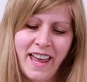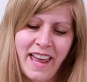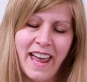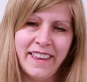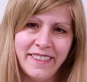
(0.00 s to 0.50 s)

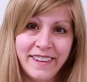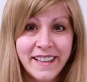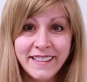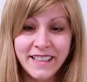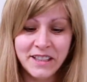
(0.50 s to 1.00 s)
And
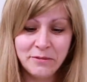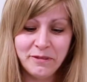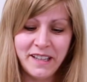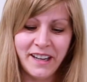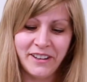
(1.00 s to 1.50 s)
this is
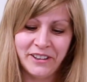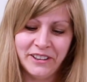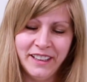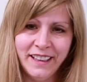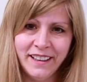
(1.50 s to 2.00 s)

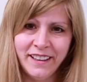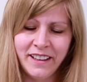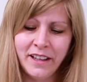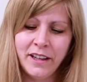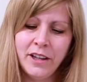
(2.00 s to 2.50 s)
Rio.
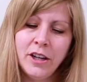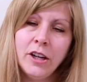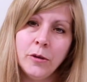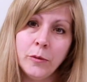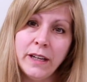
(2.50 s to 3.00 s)

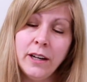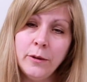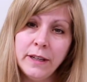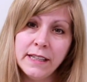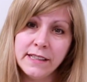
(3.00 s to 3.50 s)

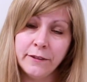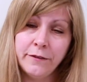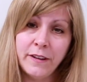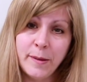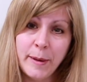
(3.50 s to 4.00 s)
Rio is a
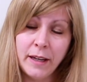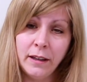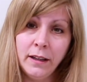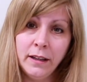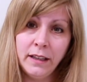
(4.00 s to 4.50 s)

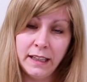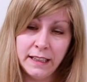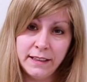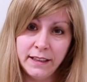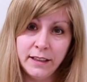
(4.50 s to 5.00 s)
female
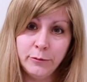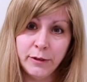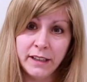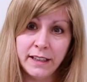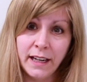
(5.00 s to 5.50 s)
Indian
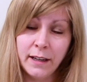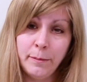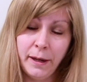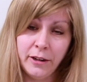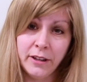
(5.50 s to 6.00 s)
ringneck
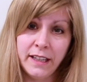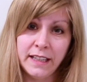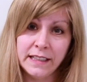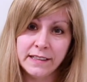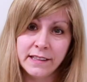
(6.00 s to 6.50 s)

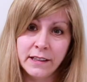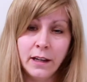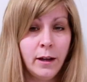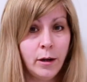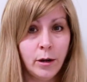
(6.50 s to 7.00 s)
parakeet
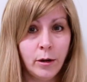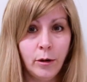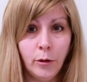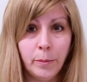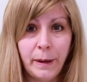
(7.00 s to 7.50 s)

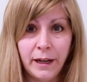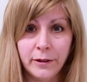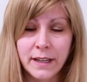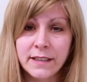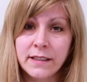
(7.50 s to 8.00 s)
or
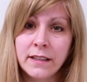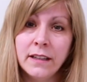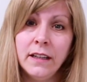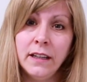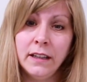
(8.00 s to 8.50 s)
parrot.
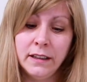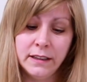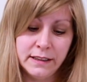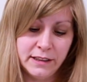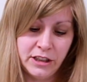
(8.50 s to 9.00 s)

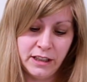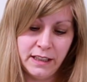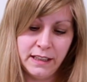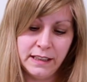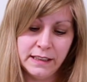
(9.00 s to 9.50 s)

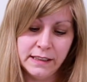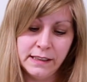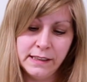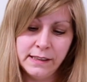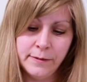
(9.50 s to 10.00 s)
She
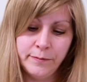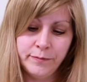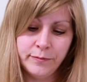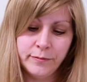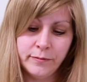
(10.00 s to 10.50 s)
is
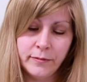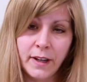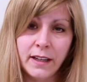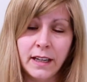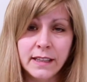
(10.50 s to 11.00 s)

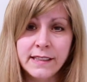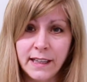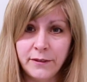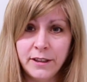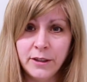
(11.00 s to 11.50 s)

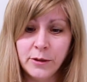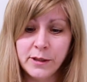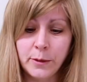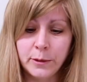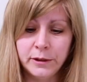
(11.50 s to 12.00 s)
7
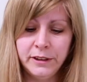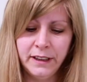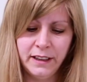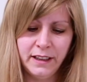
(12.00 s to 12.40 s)
years old.